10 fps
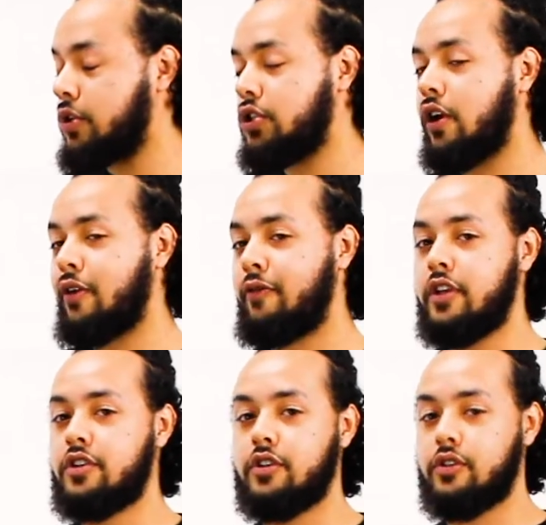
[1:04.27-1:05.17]
Shark
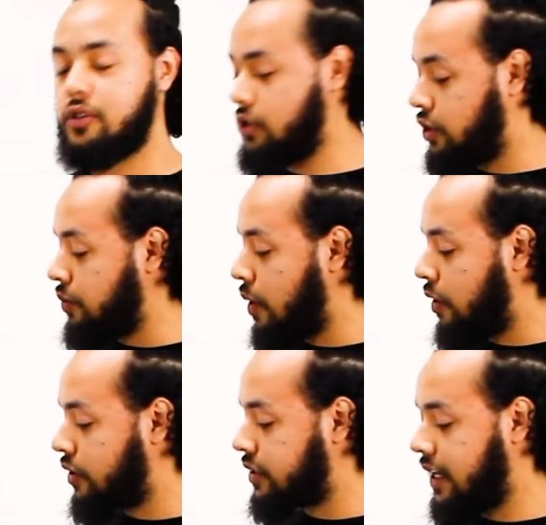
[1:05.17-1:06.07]
features two
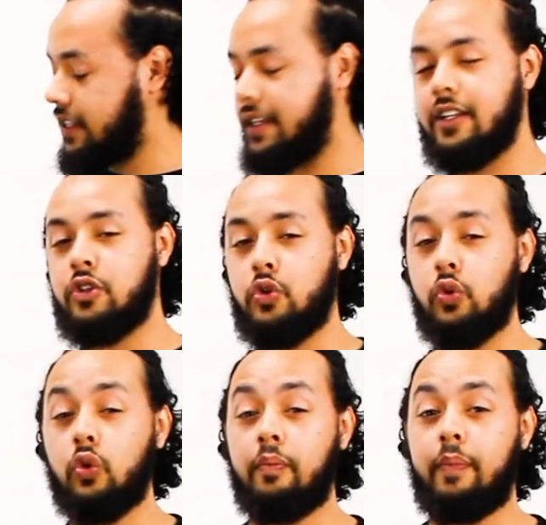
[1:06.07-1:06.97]
motors, and it's a
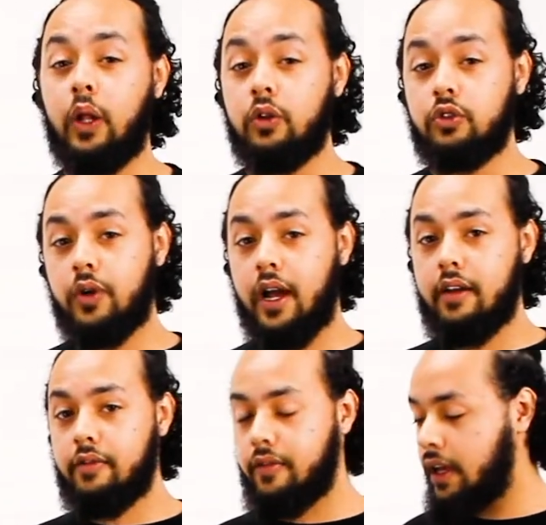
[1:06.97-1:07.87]
dual belt
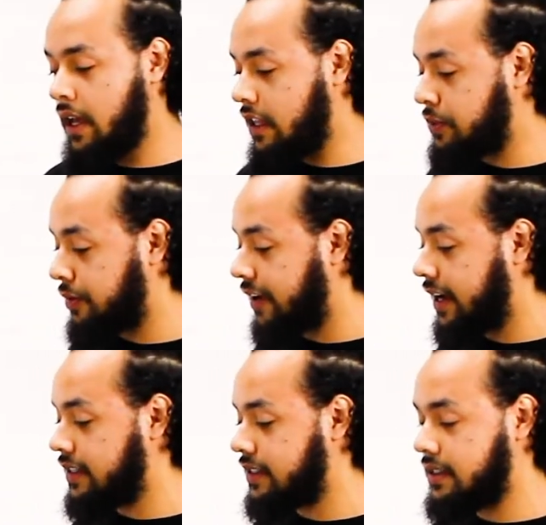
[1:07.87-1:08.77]
drive. This
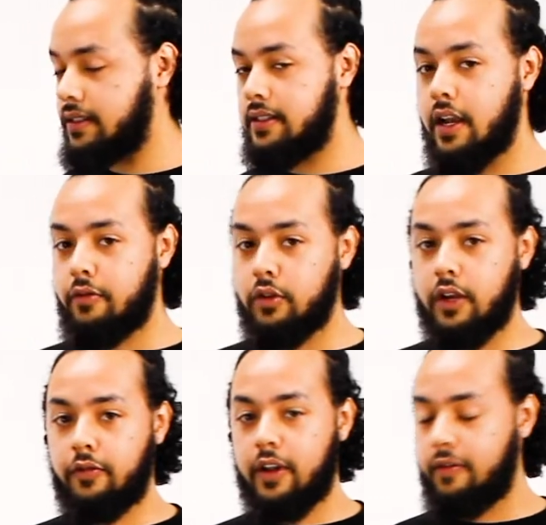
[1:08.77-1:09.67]
provides several
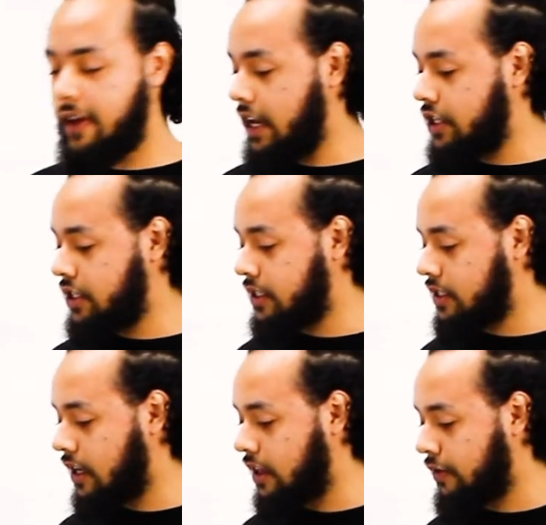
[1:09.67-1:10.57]
different advantages.
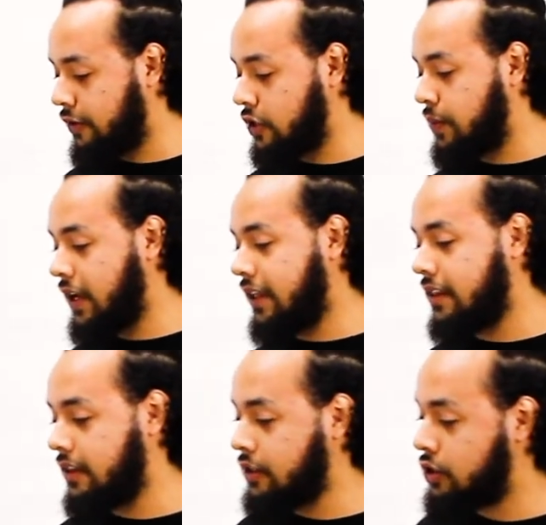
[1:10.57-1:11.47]
The first being
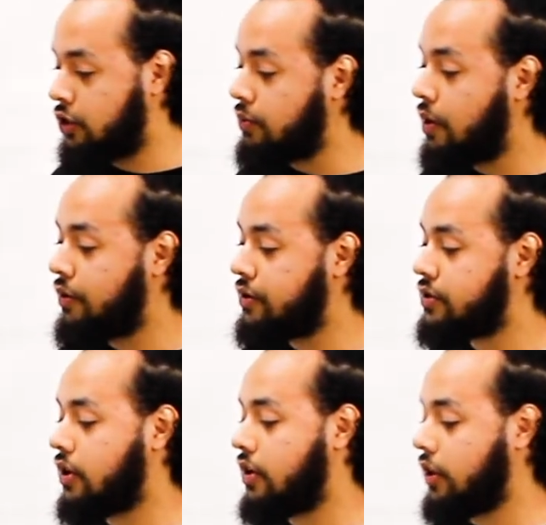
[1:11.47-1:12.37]
that the two
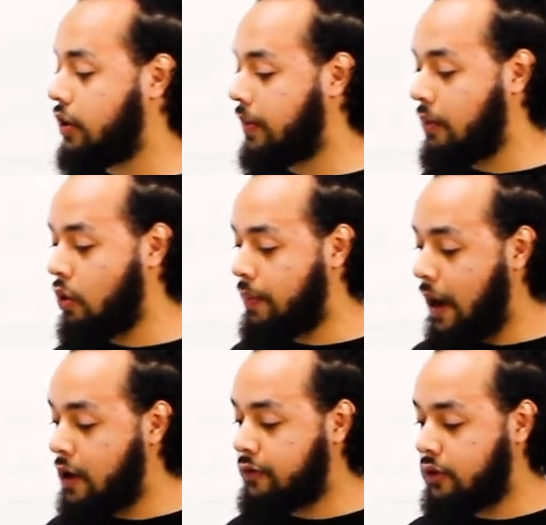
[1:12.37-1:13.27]
motors are a little bit more
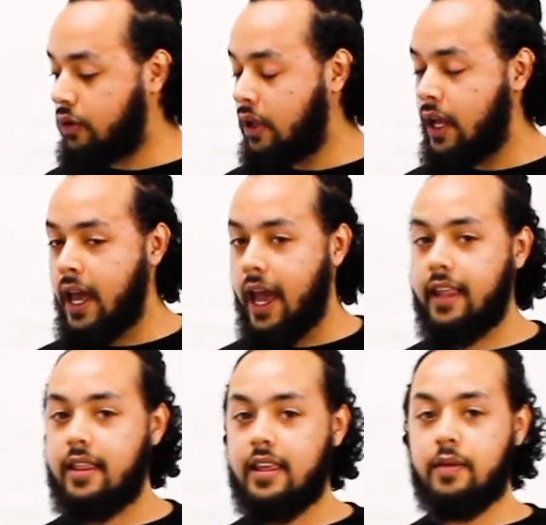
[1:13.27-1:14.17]
powerful,
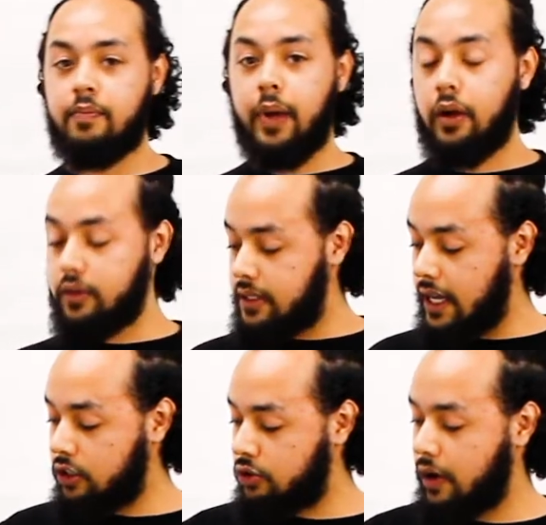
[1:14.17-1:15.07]
and the belts
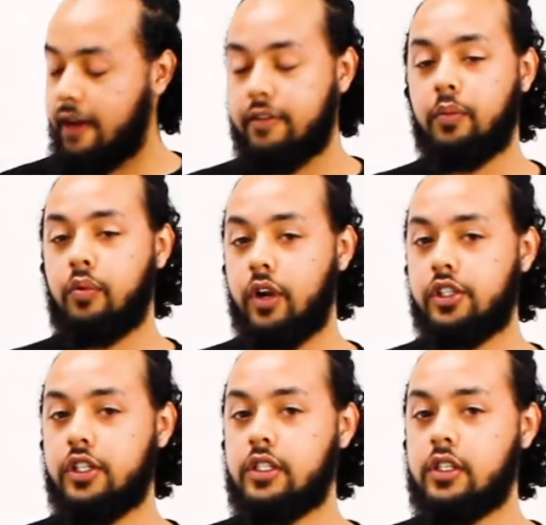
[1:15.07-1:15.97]
that drive the
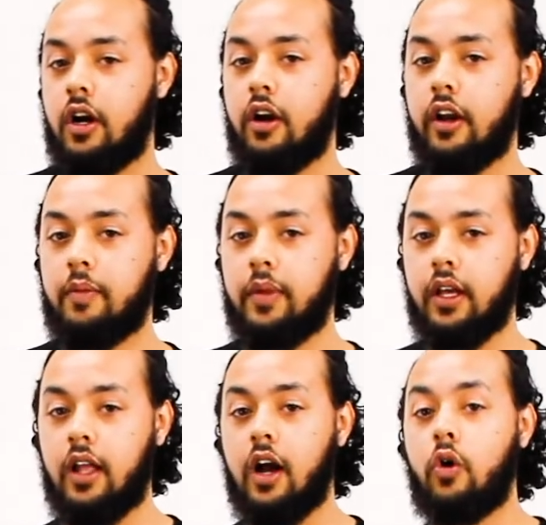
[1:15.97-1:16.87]
brushes are going to be
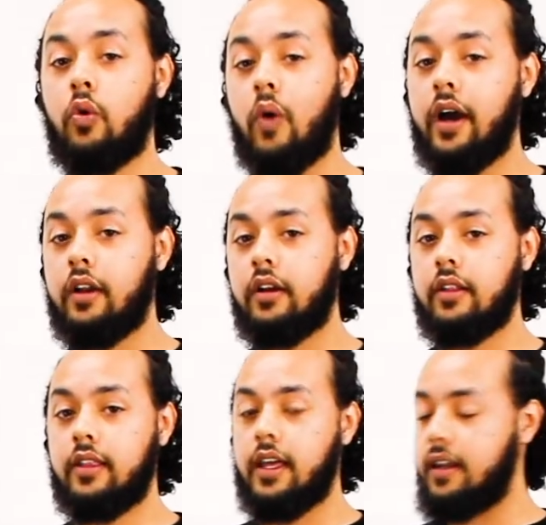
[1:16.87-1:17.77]
a lot quieter
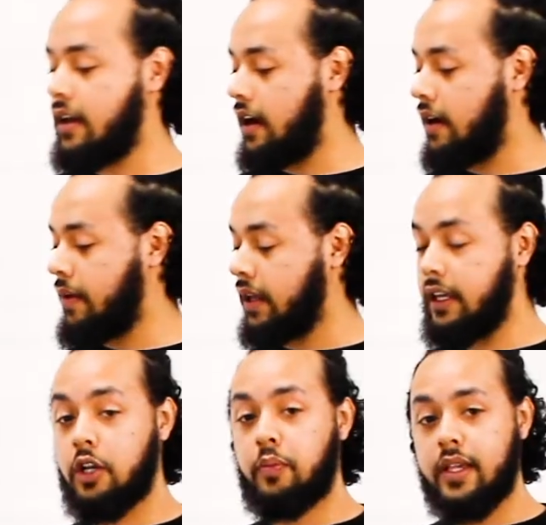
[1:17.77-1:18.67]
than a
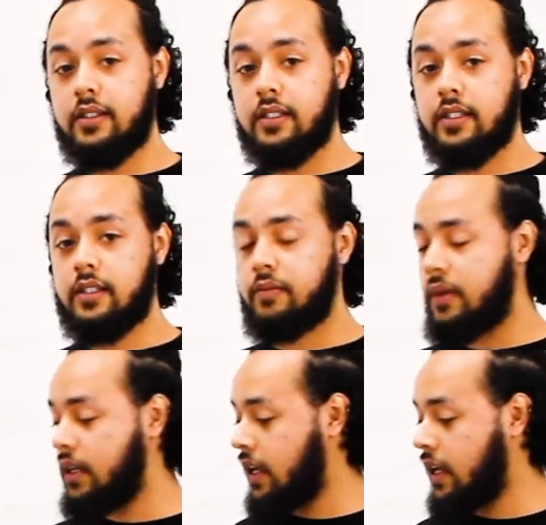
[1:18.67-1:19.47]
gear-based system.